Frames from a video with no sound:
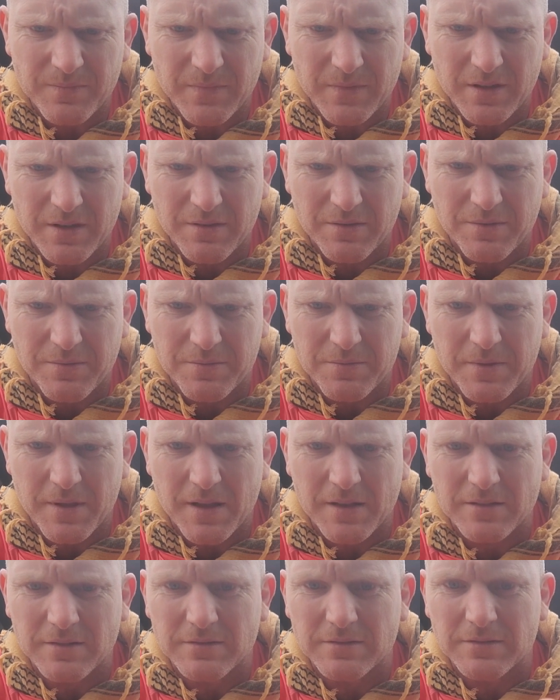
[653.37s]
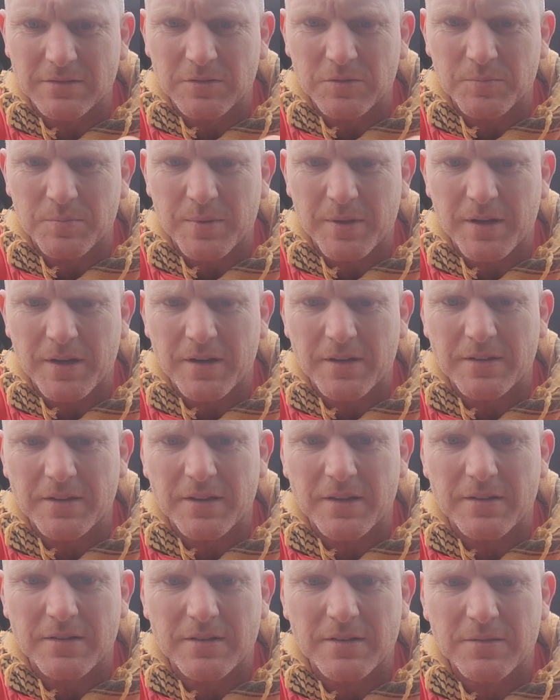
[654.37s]
and through that loop there, and
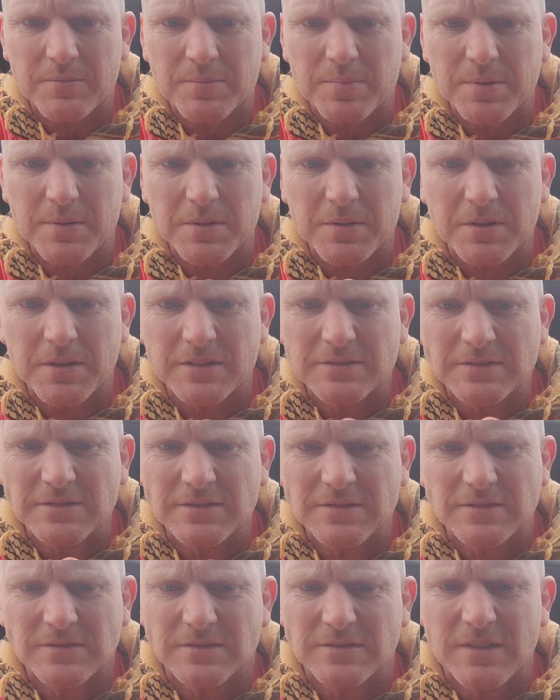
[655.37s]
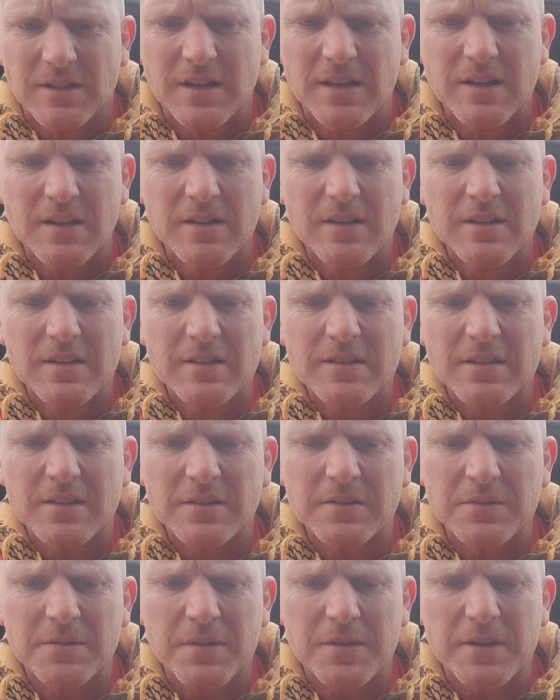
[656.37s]
then you pull the
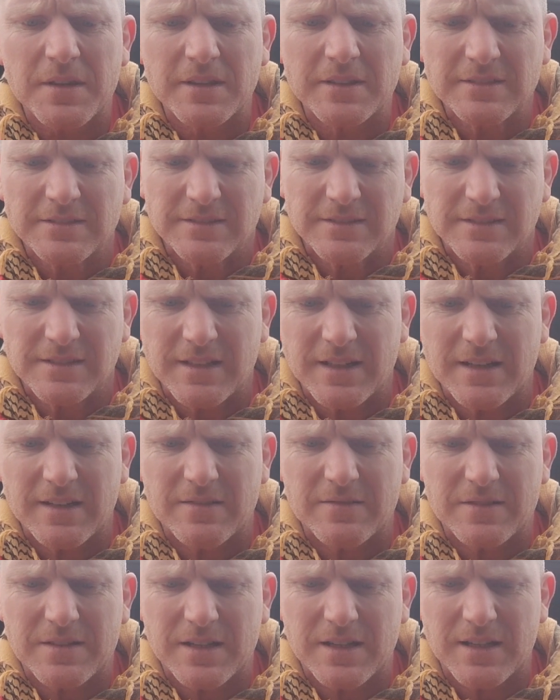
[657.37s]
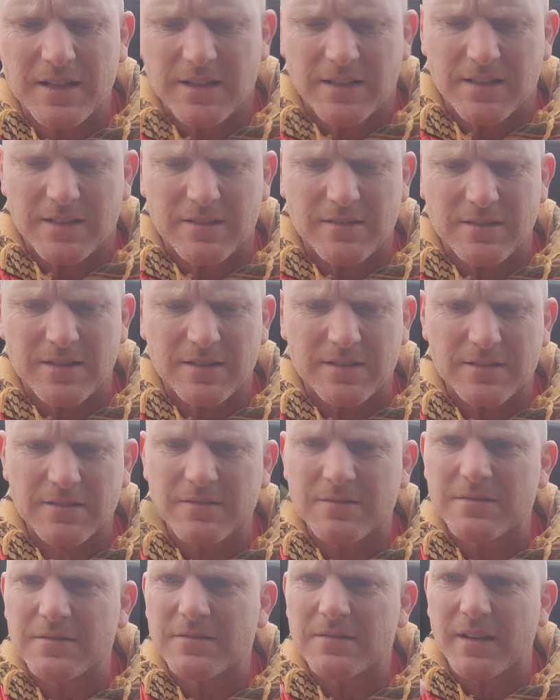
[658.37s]
whole thing down tight, and you get the
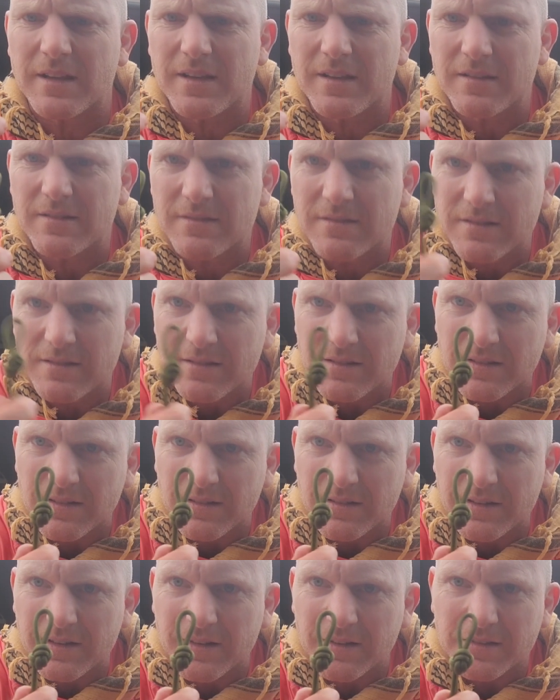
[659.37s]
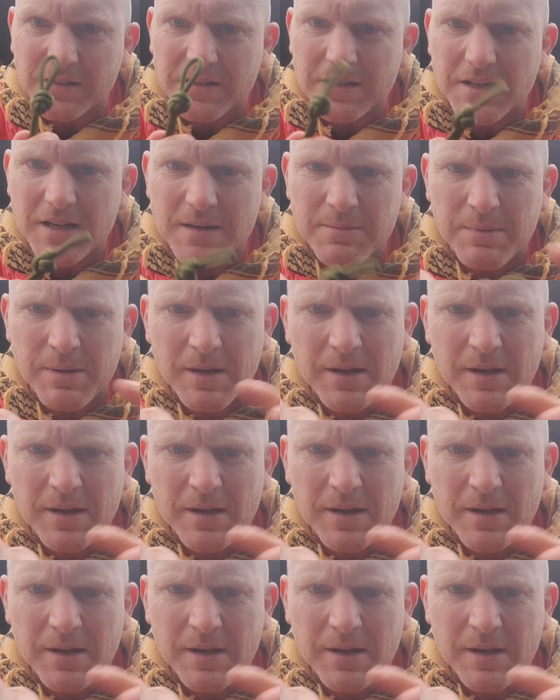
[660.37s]
little ear at the top.